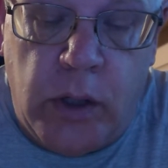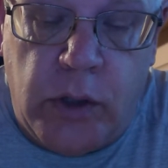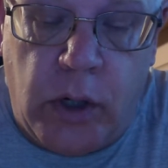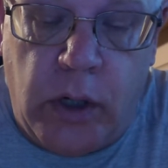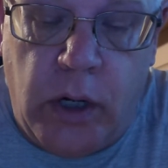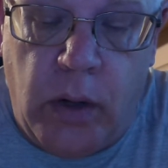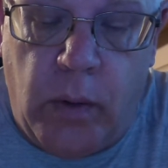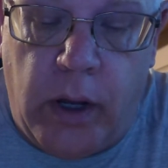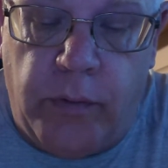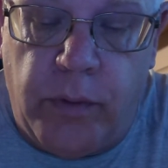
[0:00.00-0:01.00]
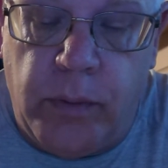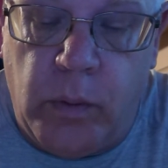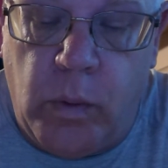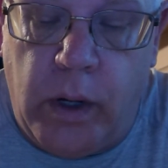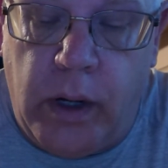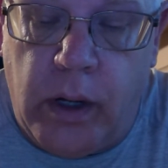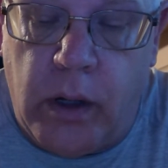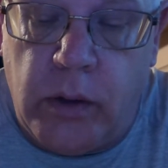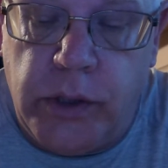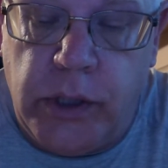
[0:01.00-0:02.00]
Turning away from the
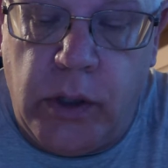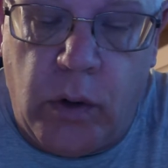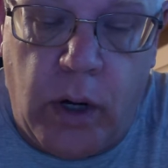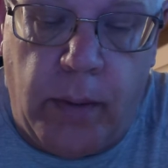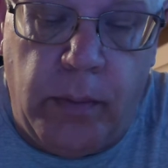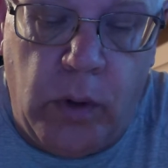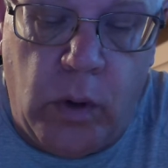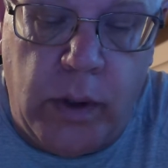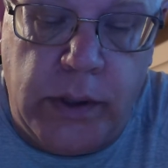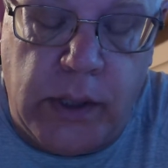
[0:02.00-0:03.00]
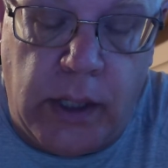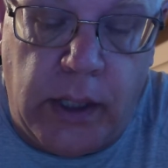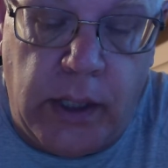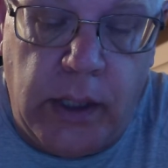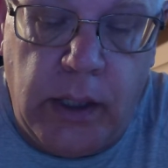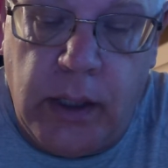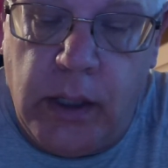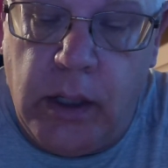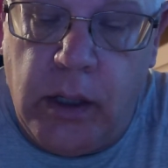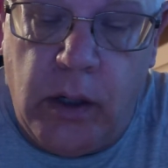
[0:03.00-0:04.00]
window, she crept noisily,
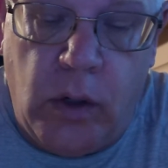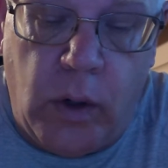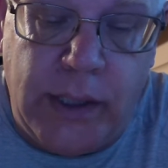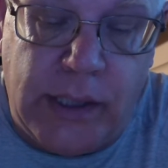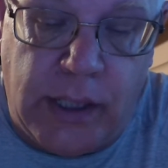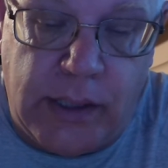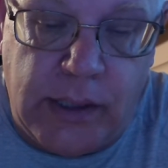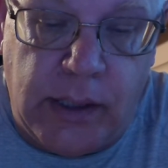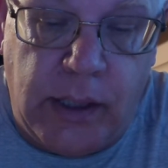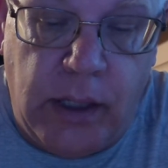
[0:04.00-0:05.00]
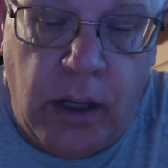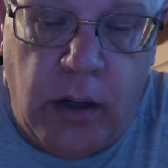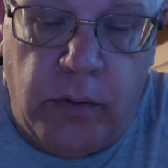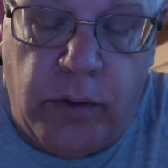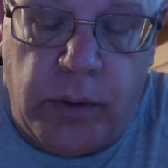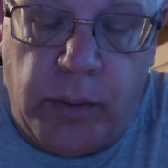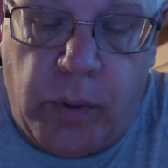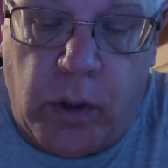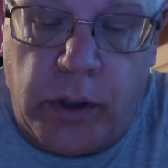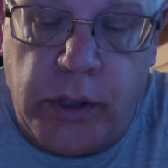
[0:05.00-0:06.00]
noiselessly from the
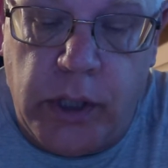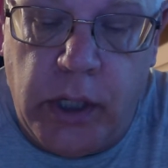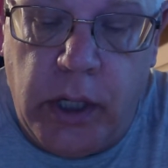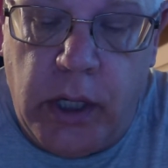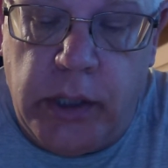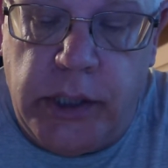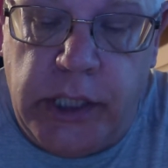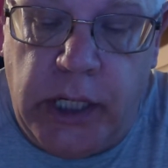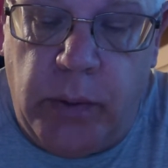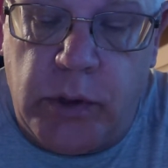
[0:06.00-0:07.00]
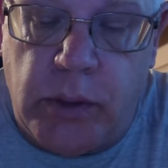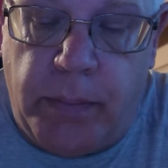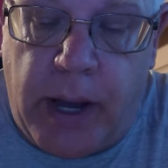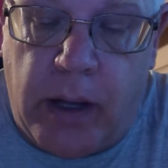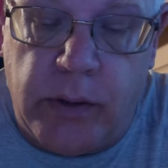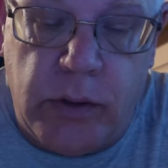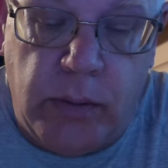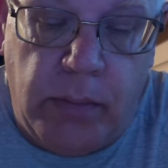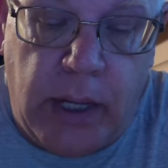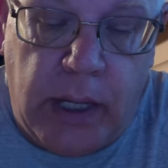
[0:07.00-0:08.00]
porch. She was about to
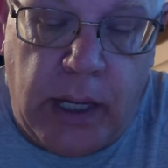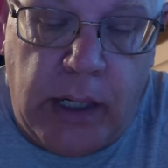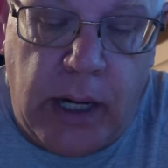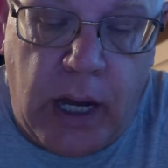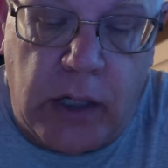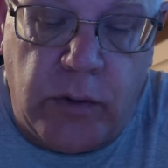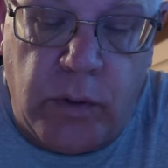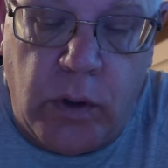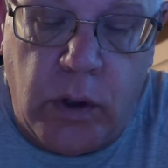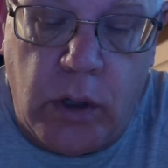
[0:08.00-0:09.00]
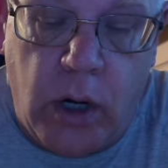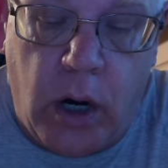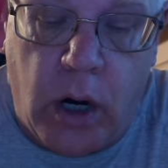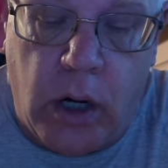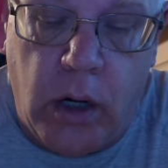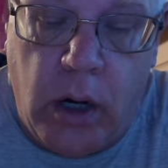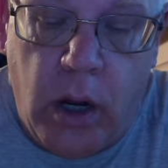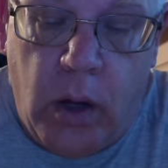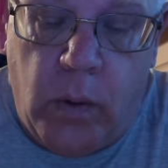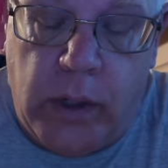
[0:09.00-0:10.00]
make a dash for her car
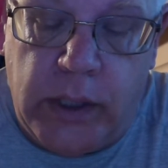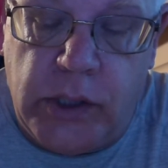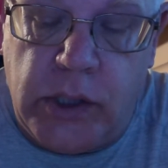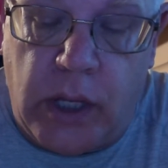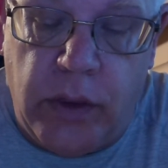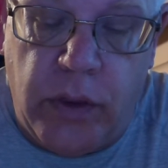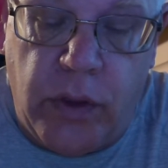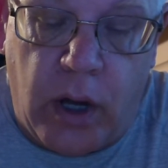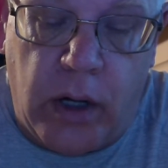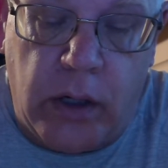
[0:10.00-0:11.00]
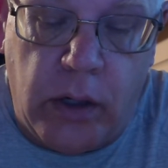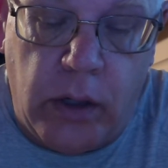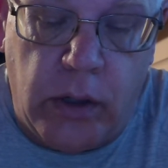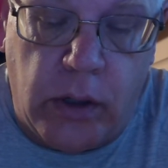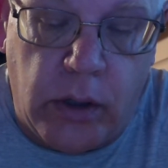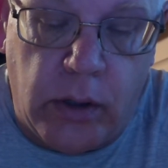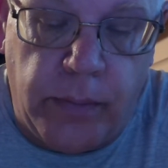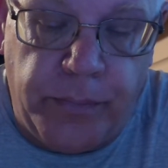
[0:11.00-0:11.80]
when a sudden thought occurred to her.